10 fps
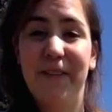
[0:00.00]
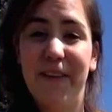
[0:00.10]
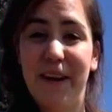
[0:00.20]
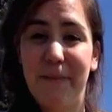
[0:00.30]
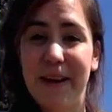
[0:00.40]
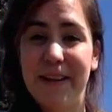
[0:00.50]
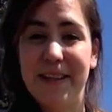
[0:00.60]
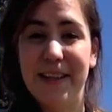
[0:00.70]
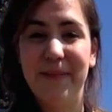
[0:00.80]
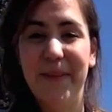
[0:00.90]
very
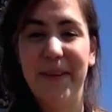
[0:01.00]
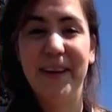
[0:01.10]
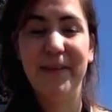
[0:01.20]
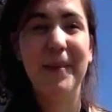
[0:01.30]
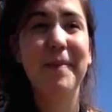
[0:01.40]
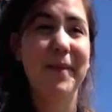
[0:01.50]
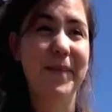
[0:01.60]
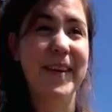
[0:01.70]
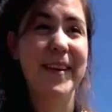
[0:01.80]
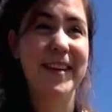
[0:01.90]
basic, but it might be
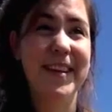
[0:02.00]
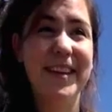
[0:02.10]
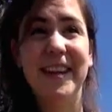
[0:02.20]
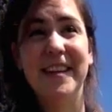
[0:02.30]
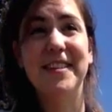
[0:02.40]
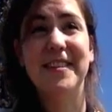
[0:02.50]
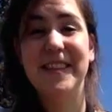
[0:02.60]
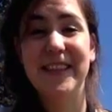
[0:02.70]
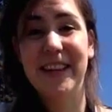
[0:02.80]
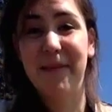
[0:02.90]
fun and
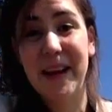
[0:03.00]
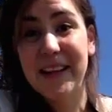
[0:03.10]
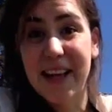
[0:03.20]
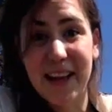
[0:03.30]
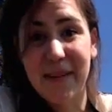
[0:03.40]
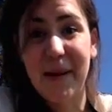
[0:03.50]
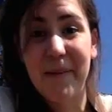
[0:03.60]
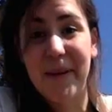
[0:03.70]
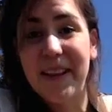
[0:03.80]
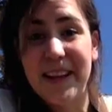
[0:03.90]
juicy. I might tell you about
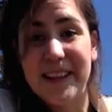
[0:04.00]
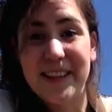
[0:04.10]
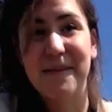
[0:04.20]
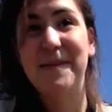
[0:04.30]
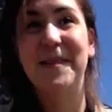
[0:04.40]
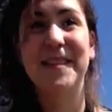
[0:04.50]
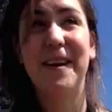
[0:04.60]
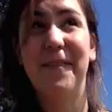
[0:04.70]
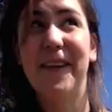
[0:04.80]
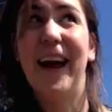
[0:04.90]
my relationships and
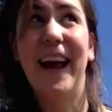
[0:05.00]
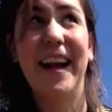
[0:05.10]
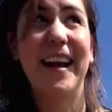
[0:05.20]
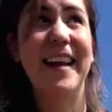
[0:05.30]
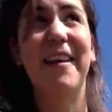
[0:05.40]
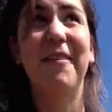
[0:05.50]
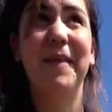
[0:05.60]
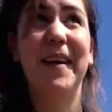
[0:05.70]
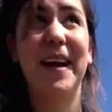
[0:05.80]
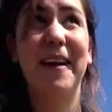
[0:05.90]
stuff in Haida. That would
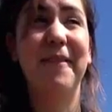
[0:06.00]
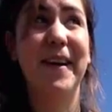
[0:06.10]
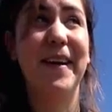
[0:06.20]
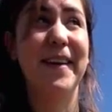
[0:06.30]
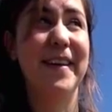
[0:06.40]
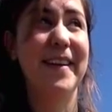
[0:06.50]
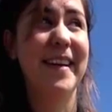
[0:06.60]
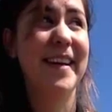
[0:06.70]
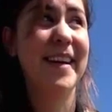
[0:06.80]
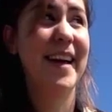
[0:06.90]
be kind of fun.
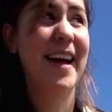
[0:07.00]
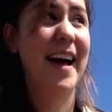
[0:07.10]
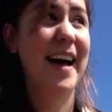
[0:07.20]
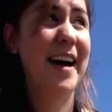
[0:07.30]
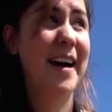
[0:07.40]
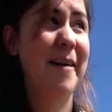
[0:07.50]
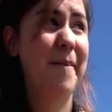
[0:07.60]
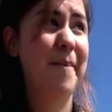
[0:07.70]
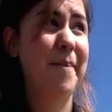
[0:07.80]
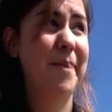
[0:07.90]

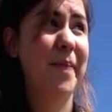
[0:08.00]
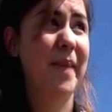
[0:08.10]
And